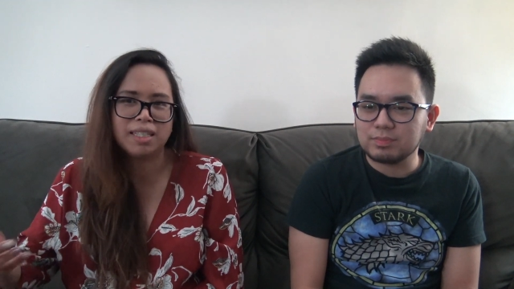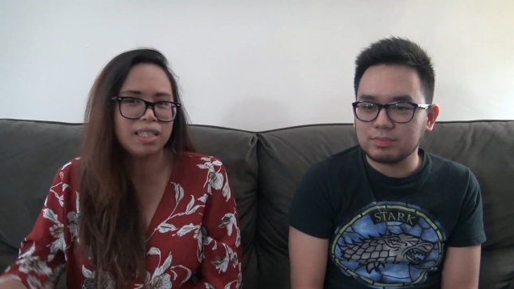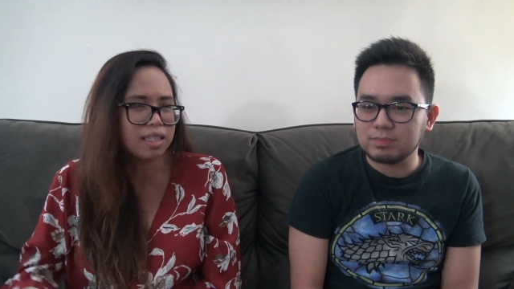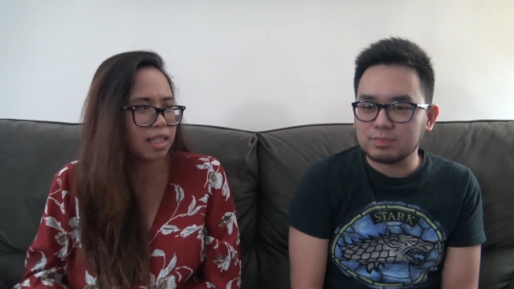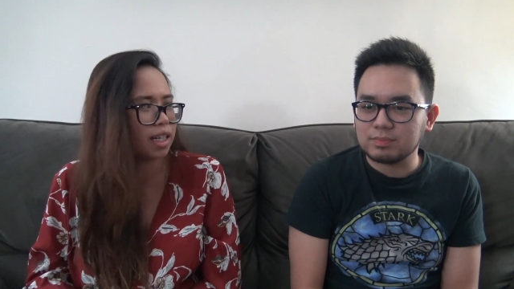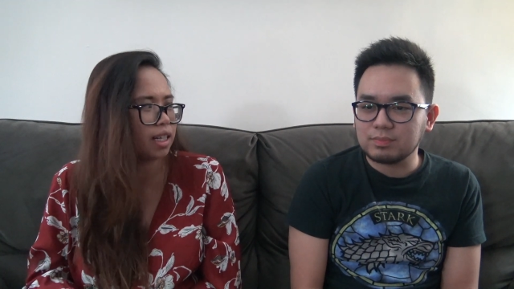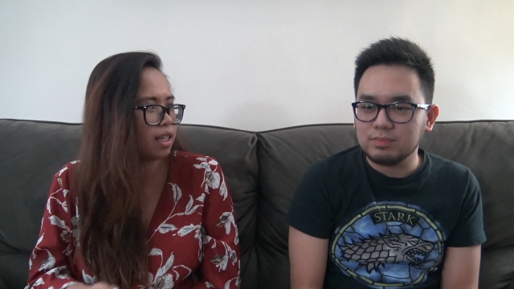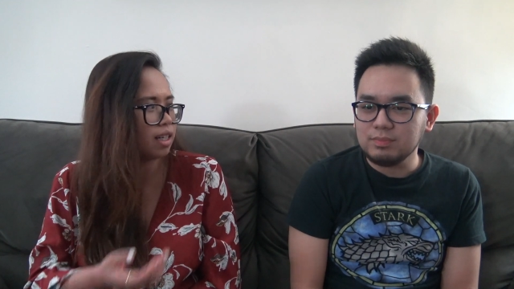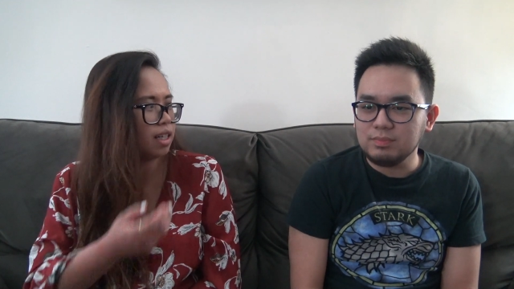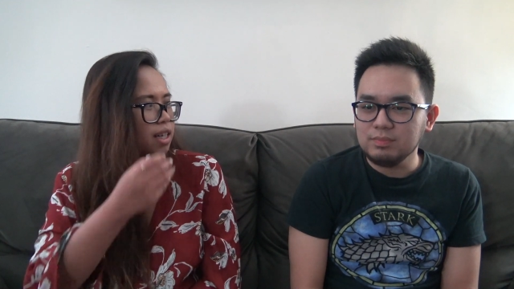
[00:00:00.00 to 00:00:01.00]
Speaker 1: sister,
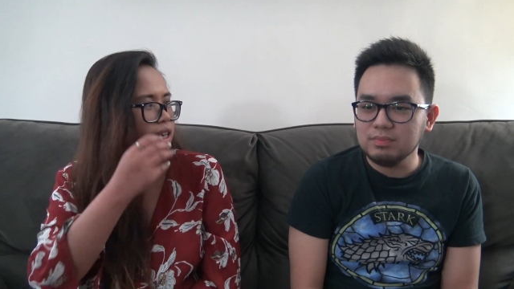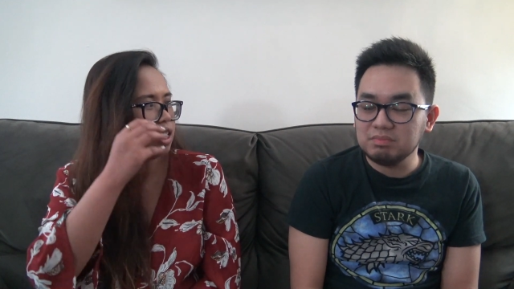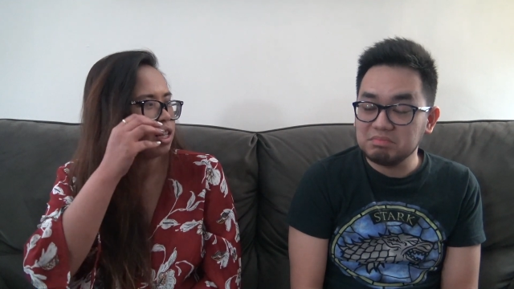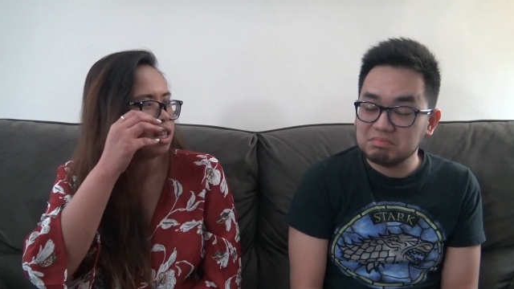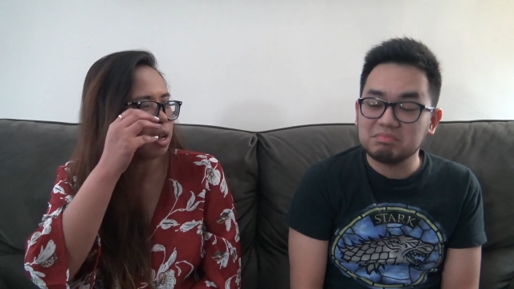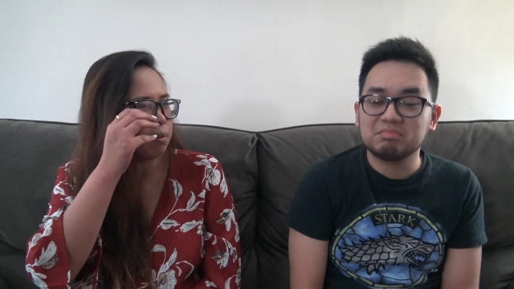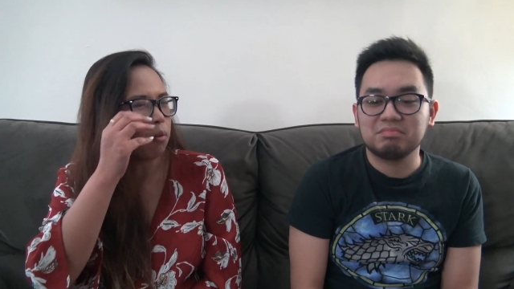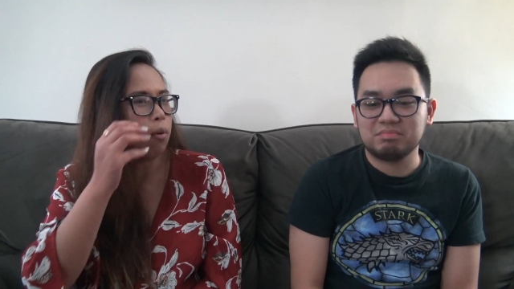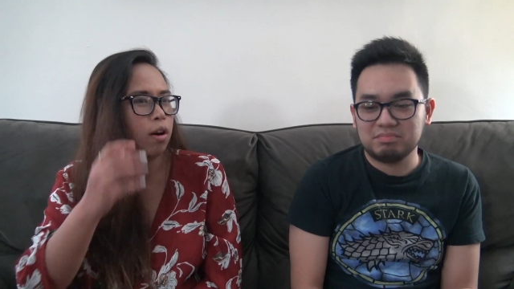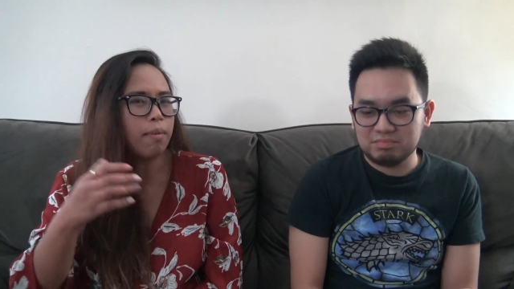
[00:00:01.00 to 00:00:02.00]
like
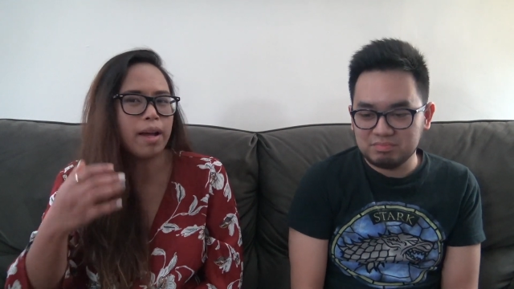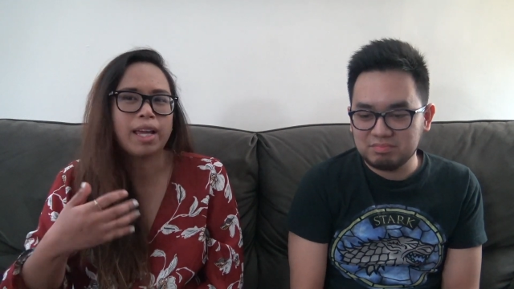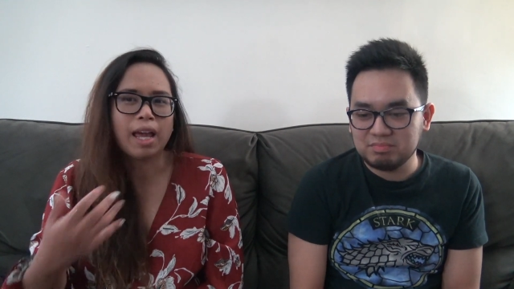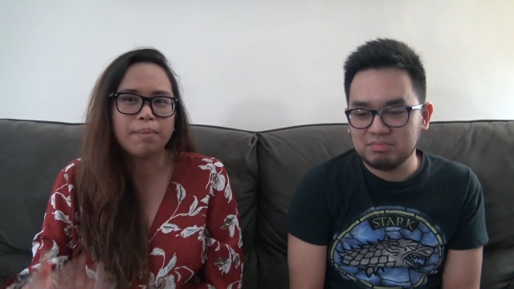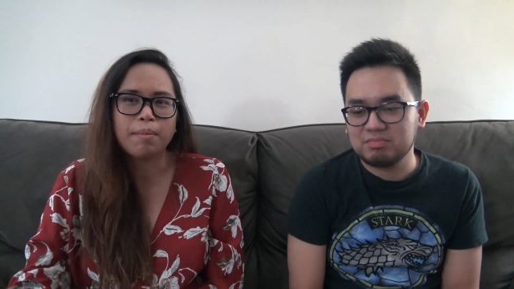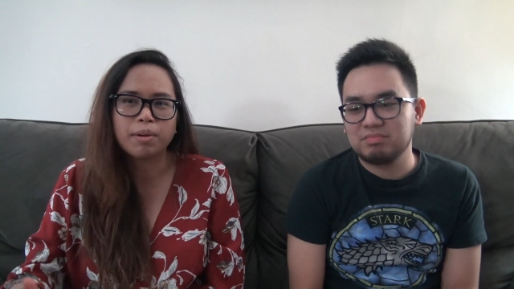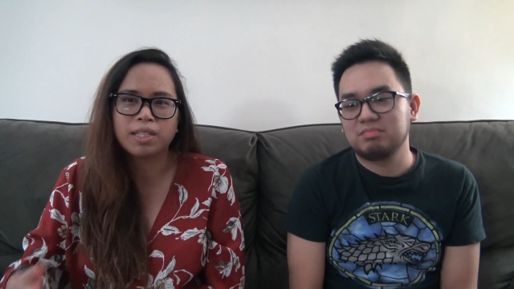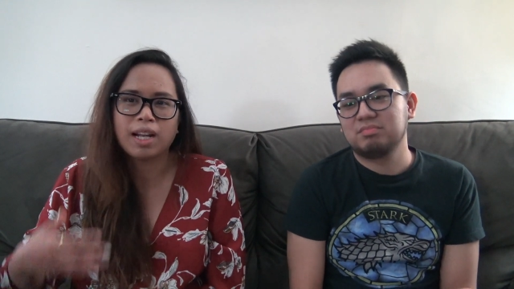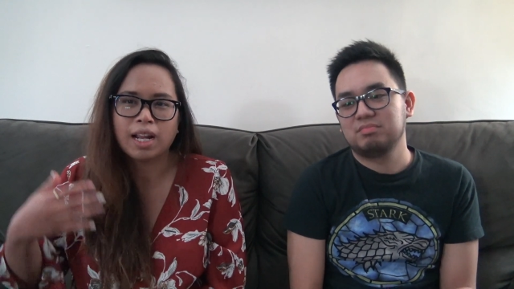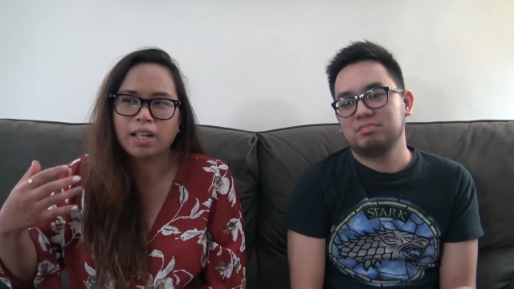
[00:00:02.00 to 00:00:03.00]
one of my gang members
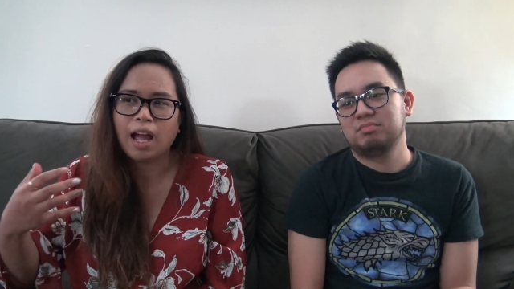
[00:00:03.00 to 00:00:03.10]
that I